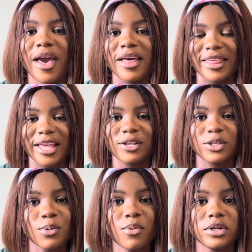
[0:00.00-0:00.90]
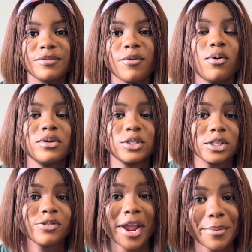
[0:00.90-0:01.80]
Thank you so much for
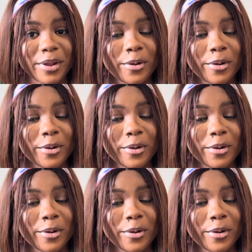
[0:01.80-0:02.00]
subscribing,